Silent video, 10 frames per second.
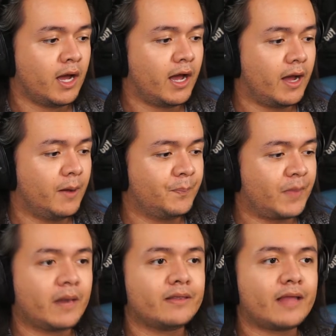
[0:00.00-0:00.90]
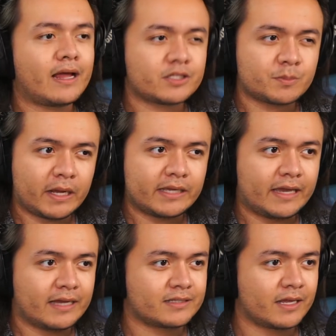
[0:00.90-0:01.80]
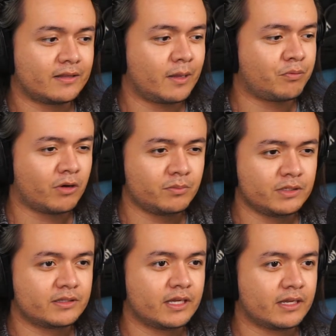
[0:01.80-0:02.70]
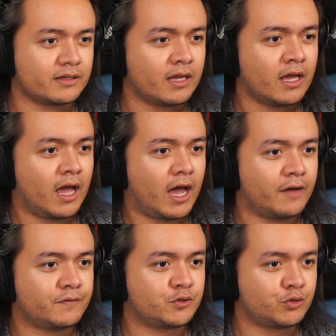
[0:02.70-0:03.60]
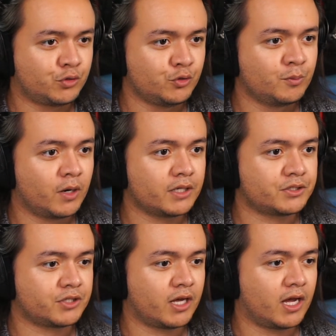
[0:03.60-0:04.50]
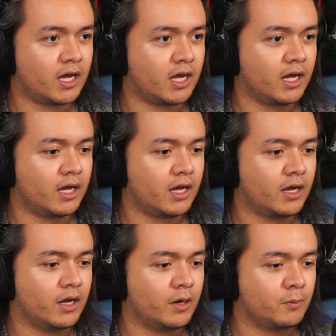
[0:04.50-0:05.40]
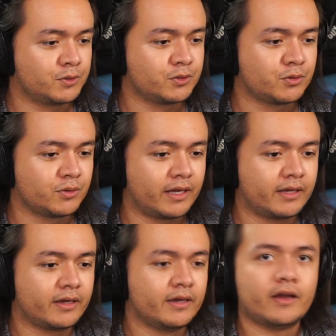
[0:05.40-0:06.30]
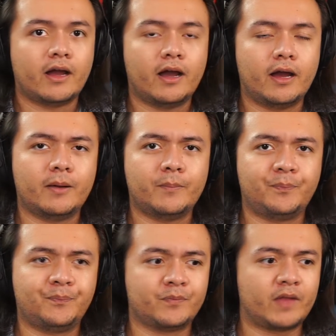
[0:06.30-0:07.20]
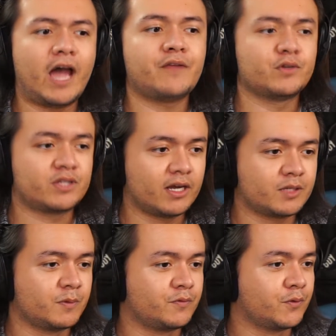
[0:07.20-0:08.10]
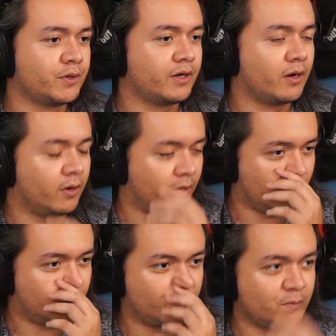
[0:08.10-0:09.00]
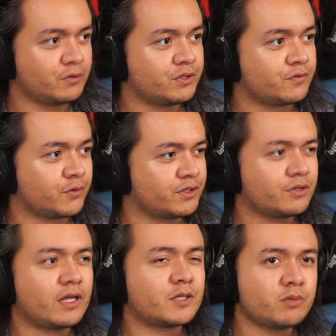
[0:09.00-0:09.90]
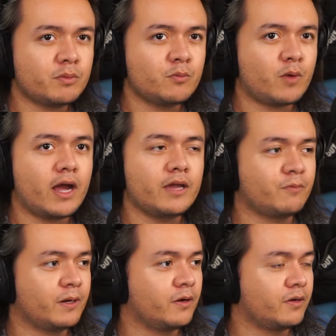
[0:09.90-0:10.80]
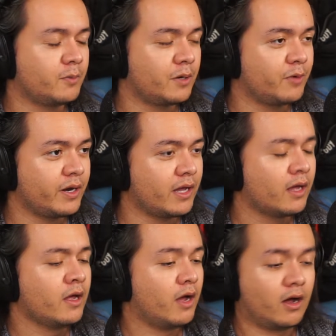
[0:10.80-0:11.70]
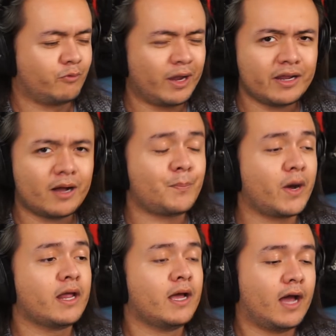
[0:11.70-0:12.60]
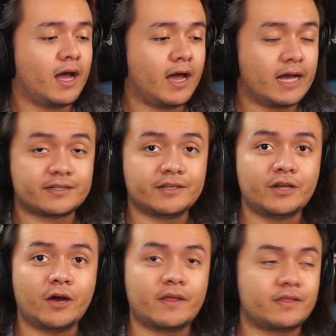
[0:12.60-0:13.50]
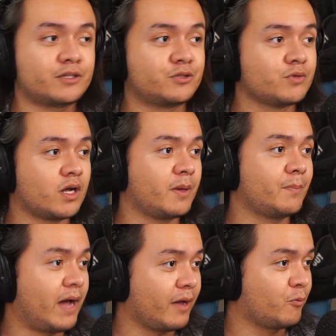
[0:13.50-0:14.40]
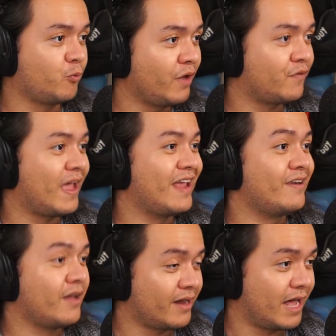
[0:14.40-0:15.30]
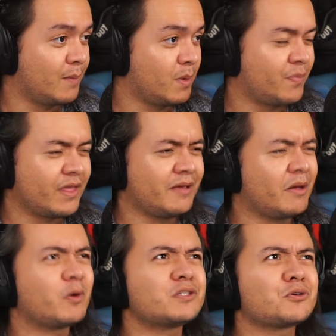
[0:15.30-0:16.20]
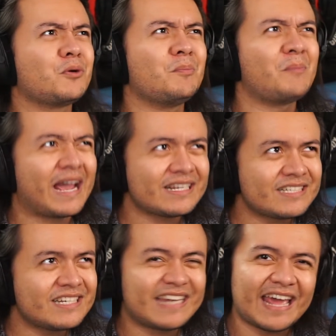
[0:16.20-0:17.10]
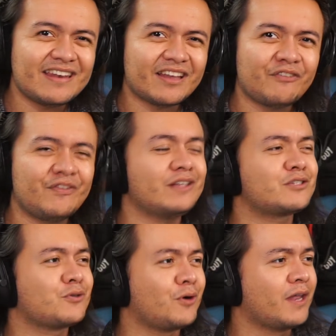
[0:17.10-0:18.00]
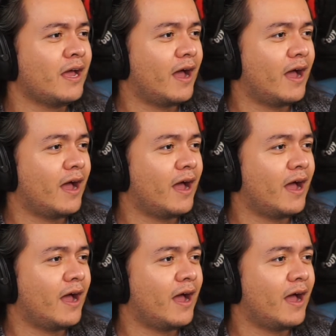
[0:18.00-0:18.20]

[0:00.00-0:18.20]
Um, and that's my guess. And they probably didn't have too much uh, what's it called like um, advertisement for it or, or, or, promotion for it. So that's probably why it went under my radio. Uh, radio. But uh, as I know that they're soon coming back with another album, the what is it called, Maxident, I think it's called.